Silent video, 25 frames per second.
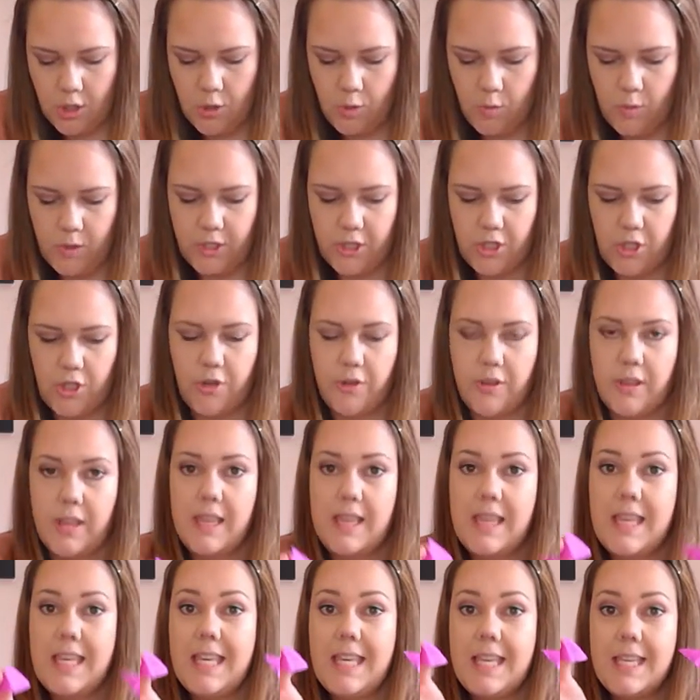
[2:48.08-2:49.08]
which are
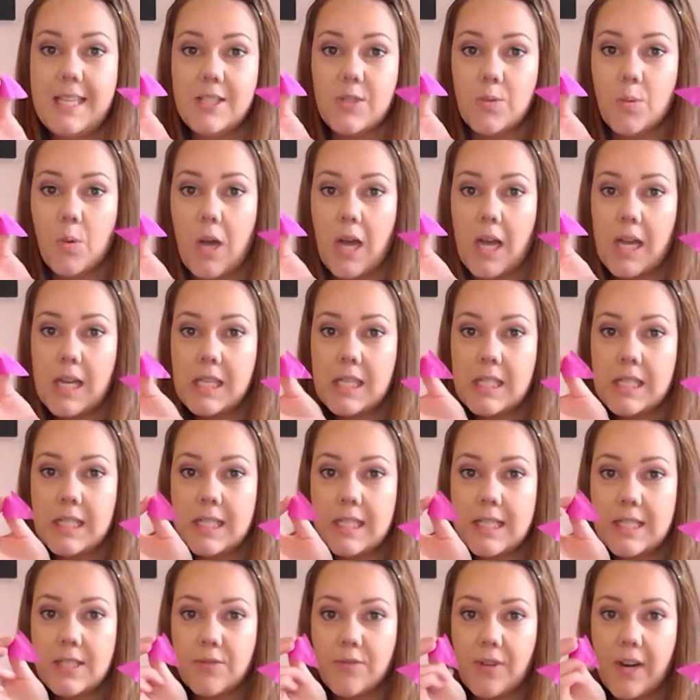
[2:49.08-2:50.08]
these
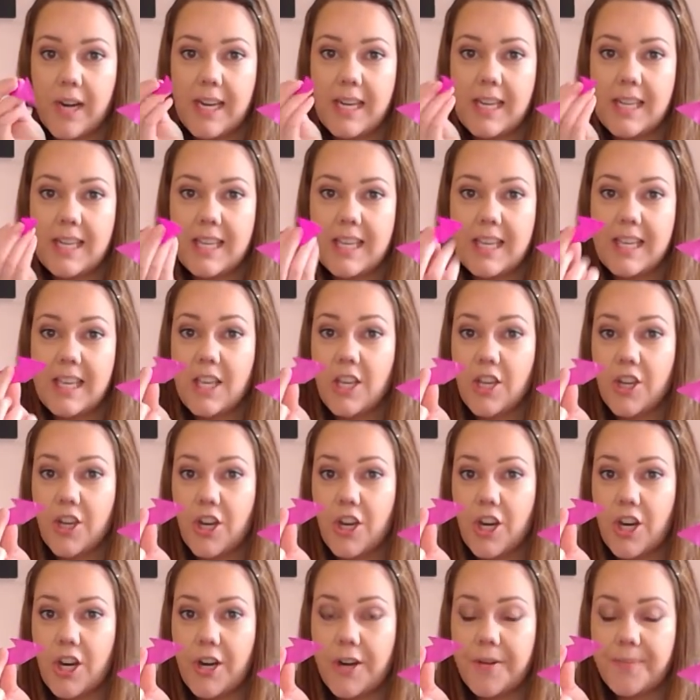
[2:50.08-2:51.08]
ones right
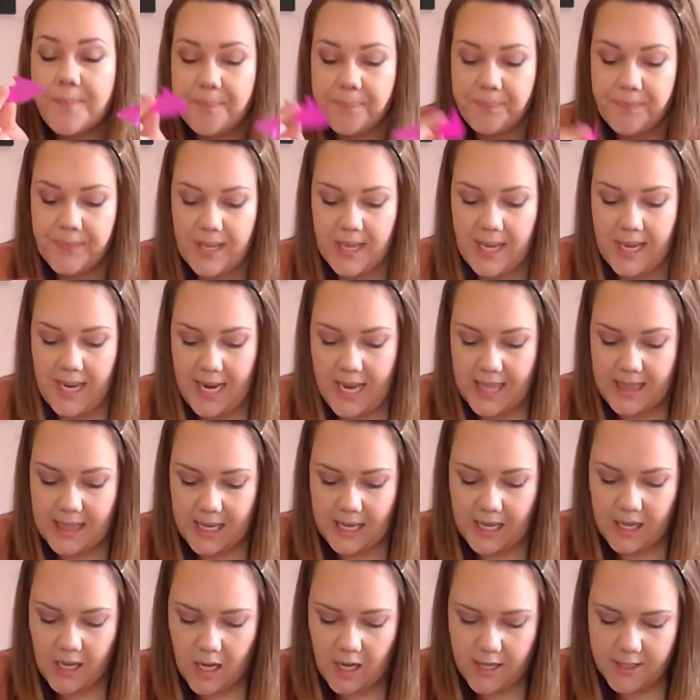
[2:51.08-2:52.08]
here. And
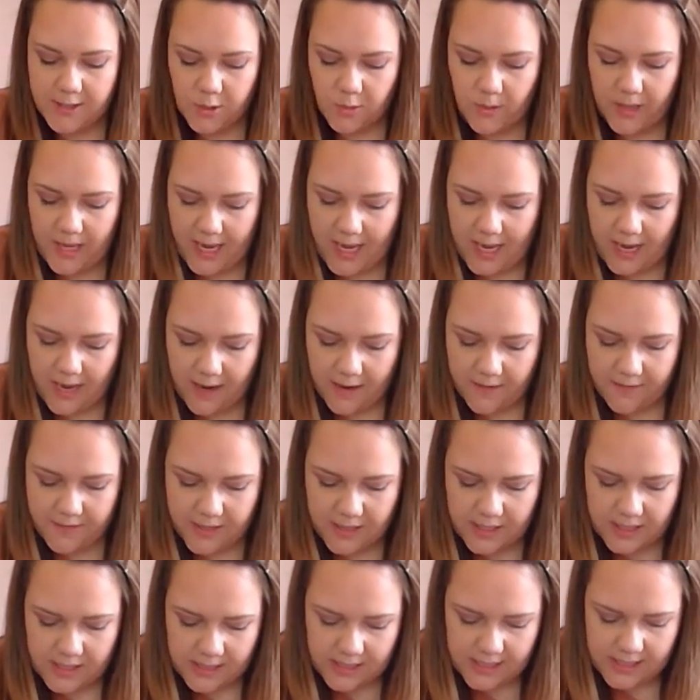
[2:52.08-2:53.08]
then I also have
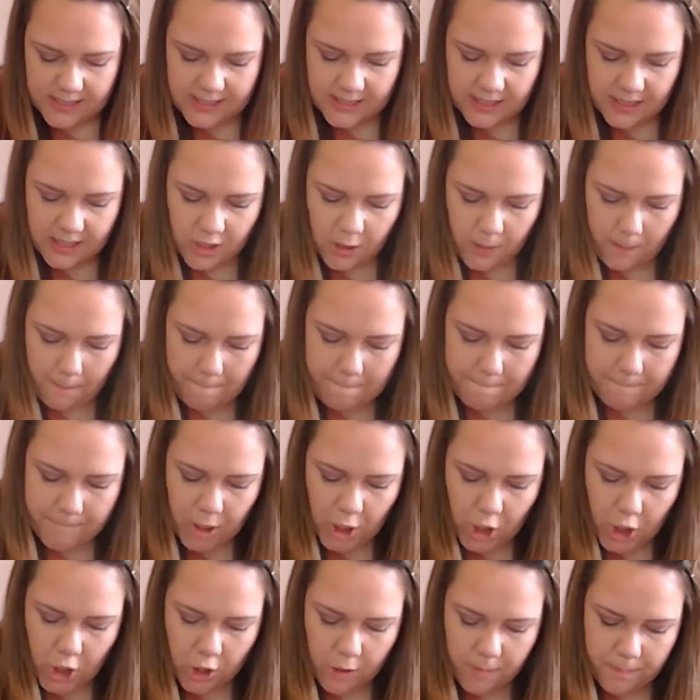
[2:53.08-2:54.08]
these little
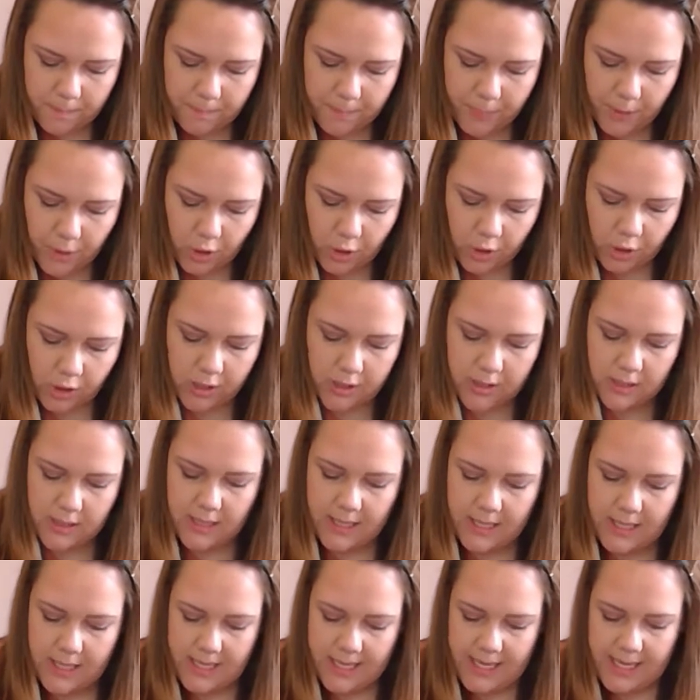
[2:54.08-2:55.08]
purple
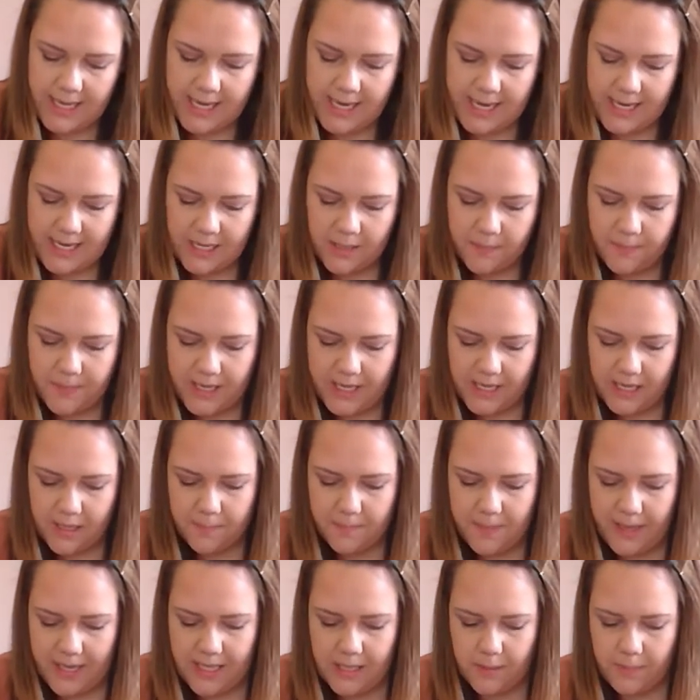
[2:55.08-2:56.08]
itty bitty
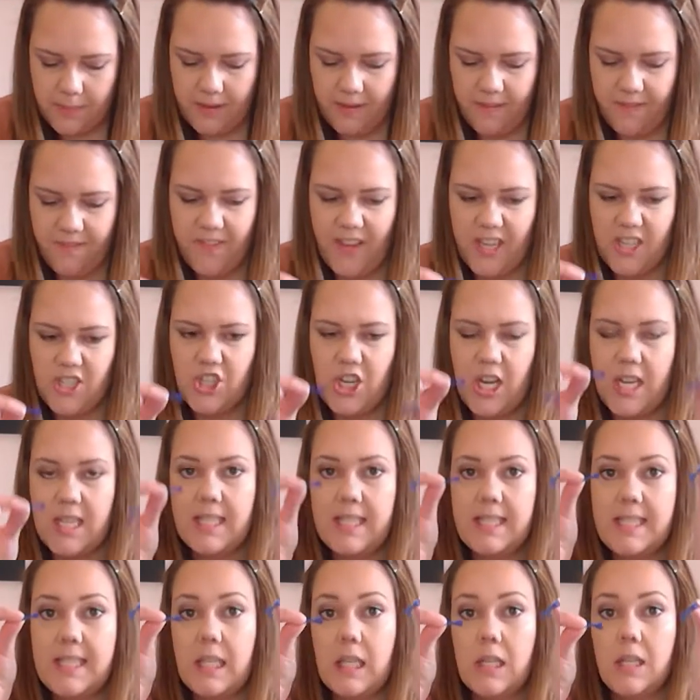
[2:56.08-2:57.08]
baby fishes,
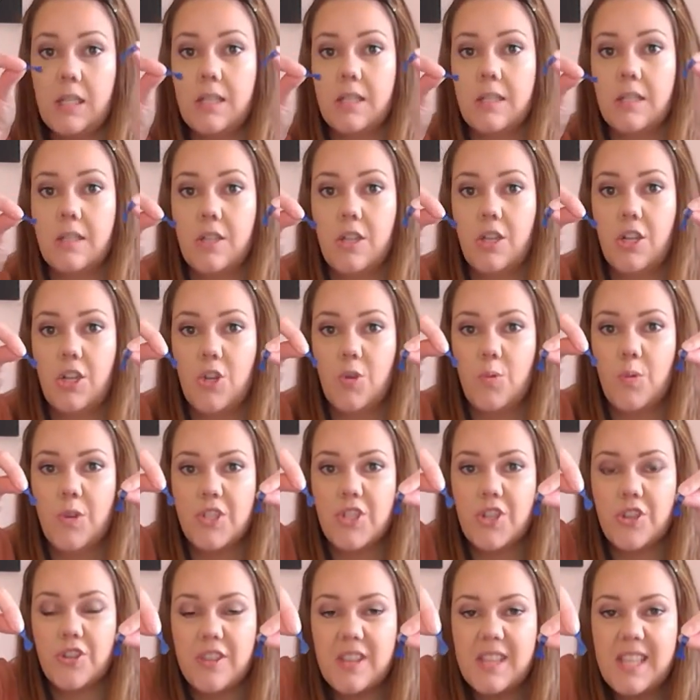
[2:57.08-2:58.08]

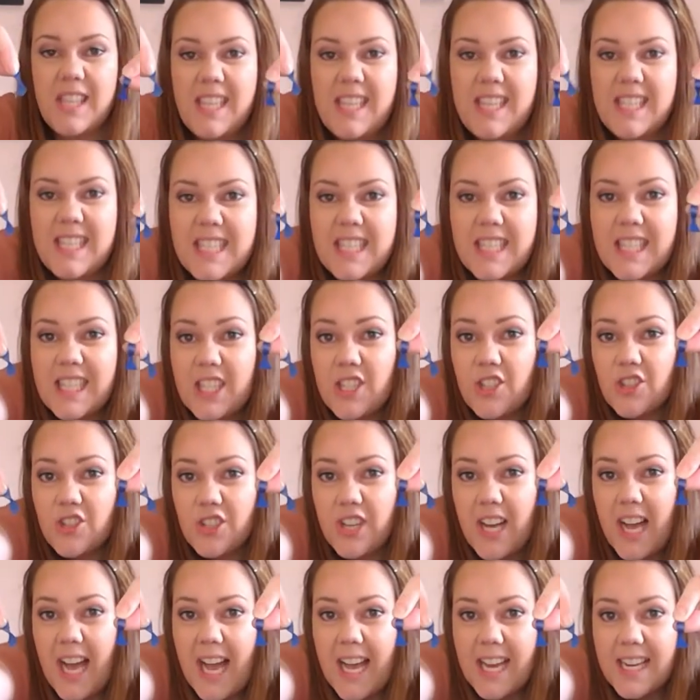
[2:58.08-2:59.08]
which are these little
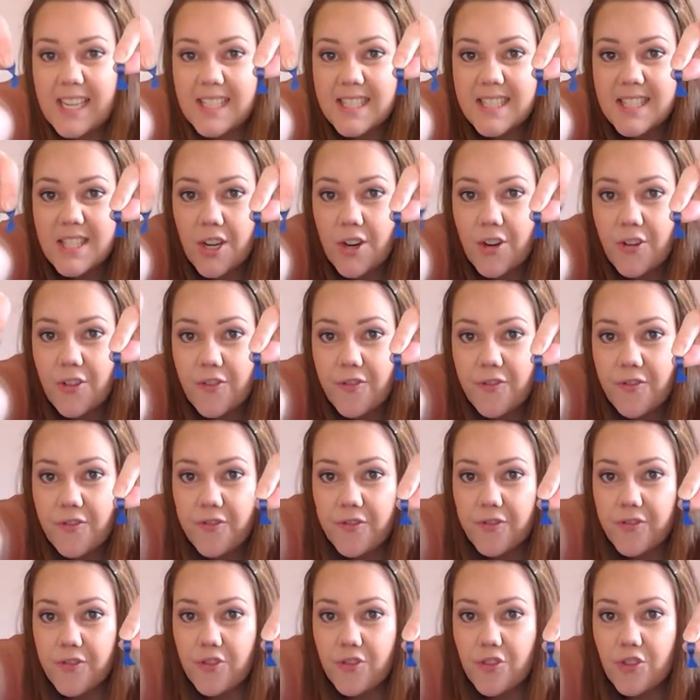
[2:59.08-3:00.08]
guys
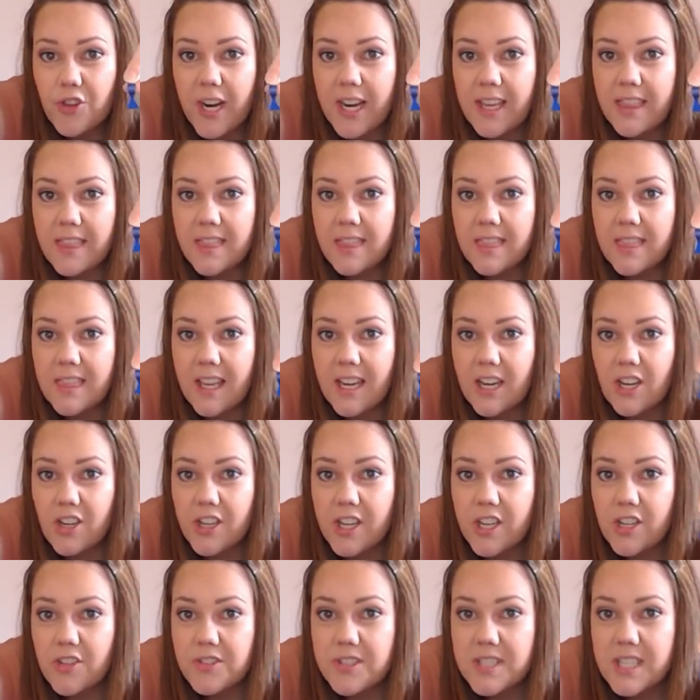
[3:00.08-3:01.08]
right there.
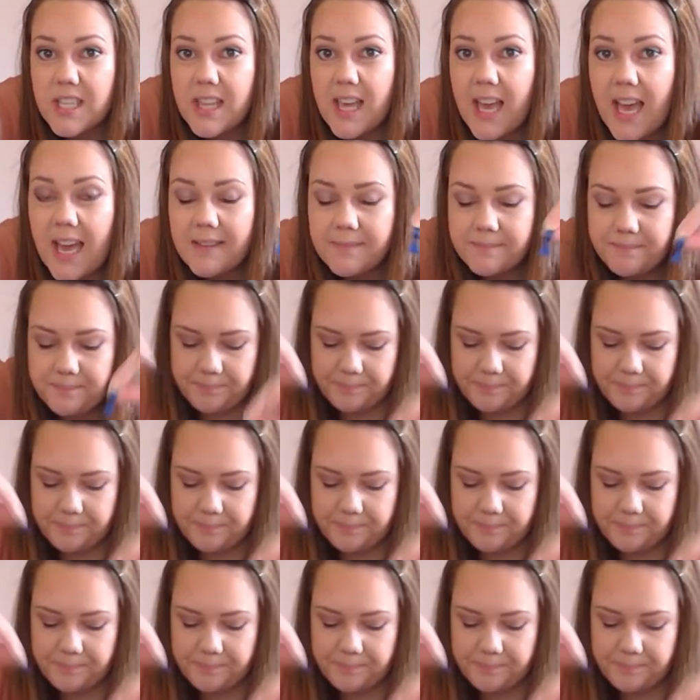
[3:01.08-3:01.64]
Can you see that?